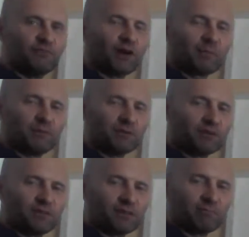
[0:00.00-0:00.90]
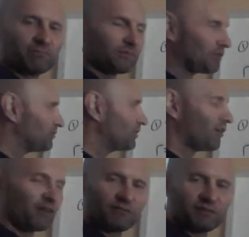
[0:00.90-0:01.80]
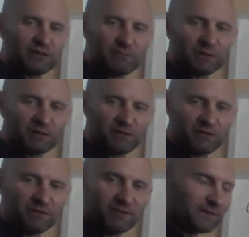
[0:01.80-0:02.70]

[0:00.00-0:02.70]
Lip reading: dropped you because they thought you'd gone off the deep end.